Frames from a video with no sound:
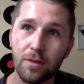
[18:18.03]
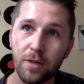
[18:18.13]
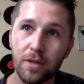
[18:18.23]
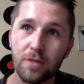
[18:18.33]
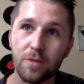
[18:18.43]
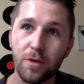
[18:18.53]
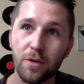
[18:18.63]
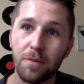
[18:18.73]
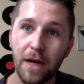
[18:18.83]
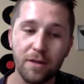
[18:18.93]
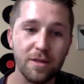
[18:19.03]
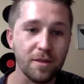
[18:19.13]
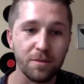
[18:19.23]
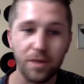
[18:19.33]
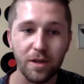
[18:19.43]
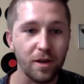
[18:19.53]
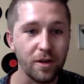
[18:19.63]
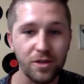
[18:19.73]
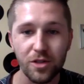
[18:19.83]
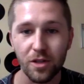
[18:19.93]
because obviously, we were about to book all
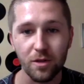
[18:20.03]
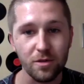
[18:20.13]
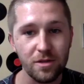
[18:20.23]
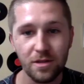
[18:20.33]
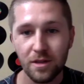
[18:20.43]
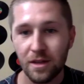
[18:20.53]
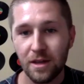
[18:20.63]
these shows,